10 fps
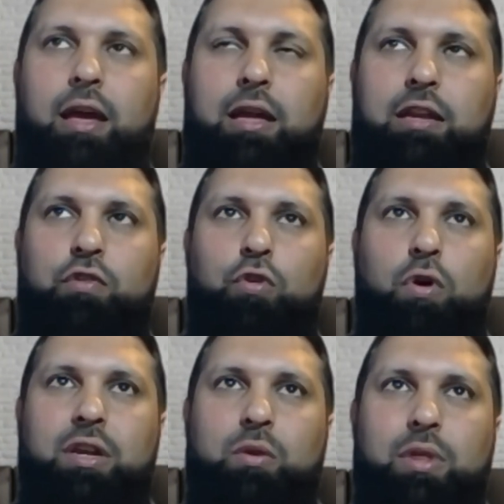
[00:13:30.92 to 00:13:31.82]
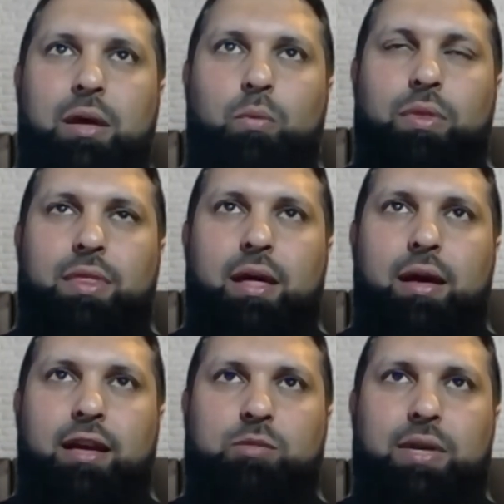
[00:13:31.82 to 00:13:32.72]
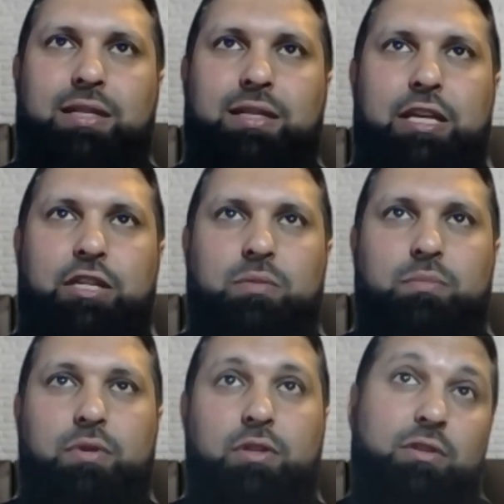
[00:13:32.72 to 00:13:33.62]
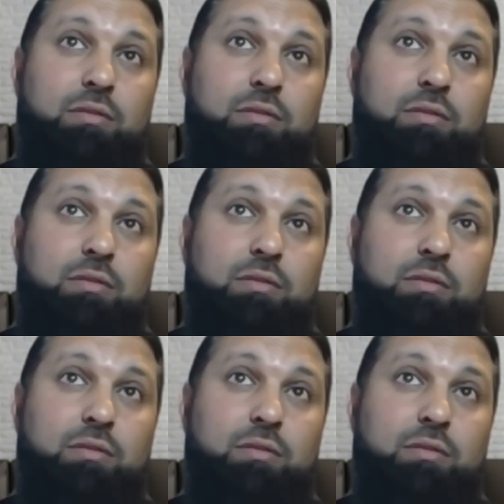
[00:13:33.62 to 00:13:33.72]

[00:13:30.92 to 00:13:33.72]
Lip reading: if you're going in with that expectation, but